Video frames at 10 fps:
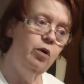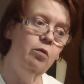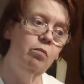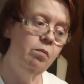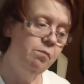put
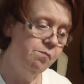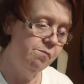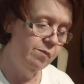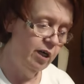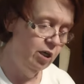them,
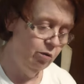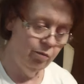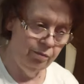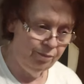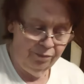you know,
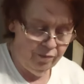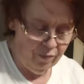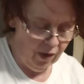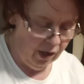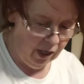
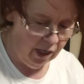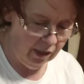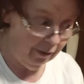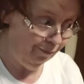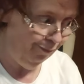in
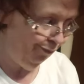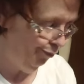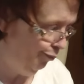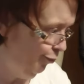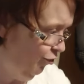it
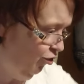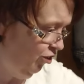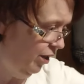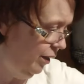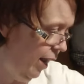
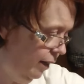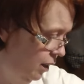just like that.